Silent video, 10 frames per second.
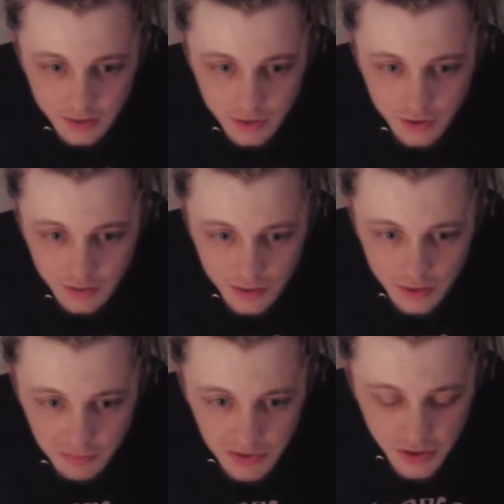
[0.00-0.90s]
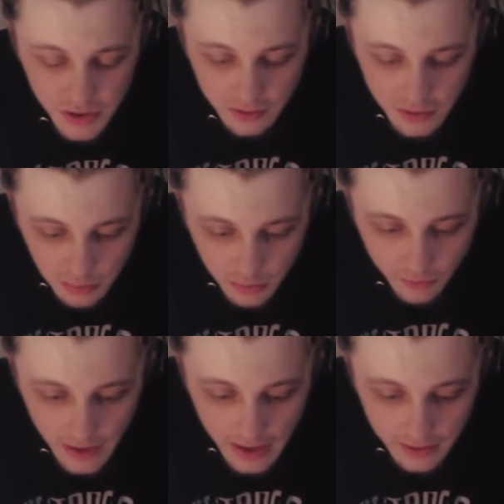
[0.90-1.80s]
There should be challengeable
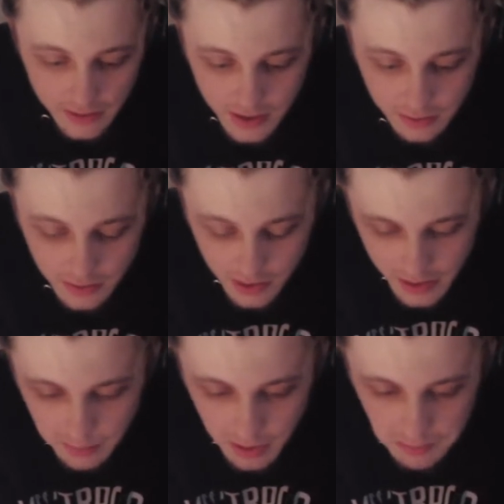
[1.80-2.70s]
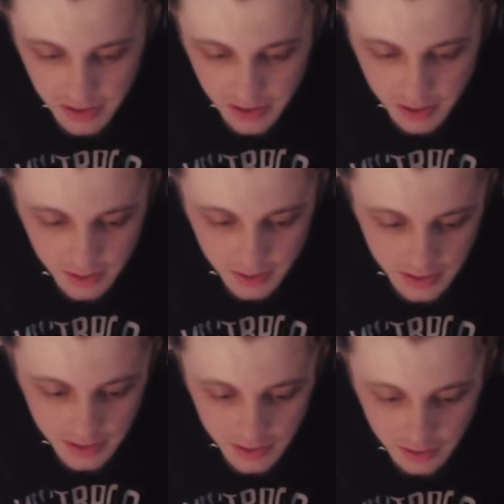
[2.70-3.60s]
fouls. I know they implemented it
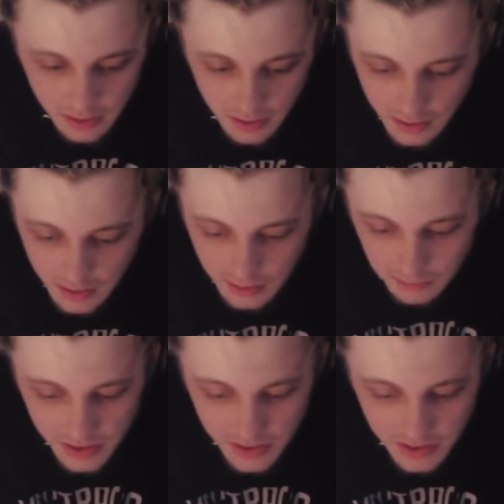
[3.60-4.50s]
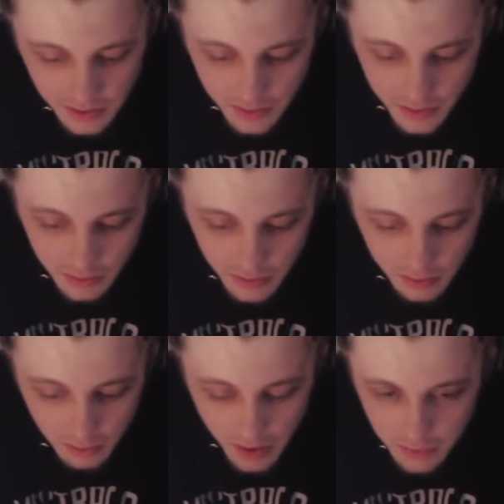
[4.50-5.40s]
this year. They still don't go
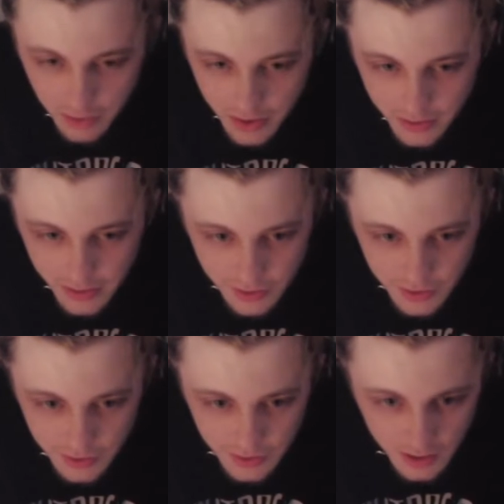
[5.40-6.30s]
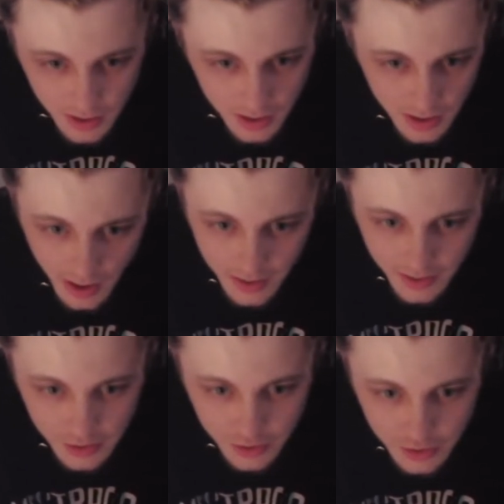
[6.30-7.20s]
the right way they should. I
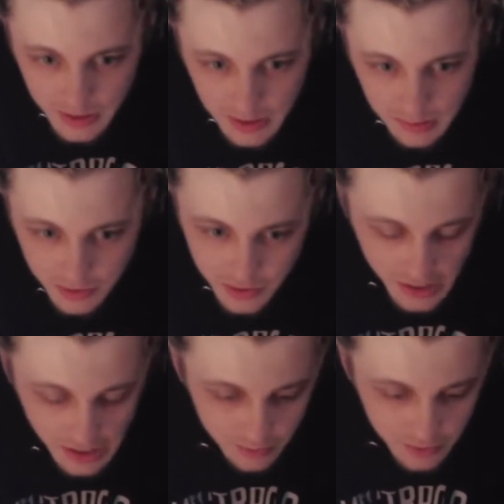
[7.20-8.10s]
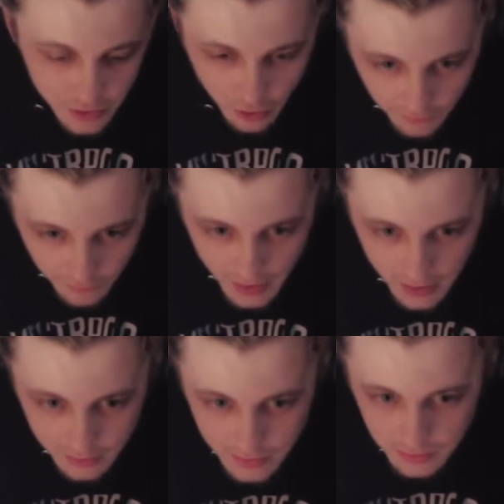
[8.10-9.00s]
think you should be able to challenge all fouls,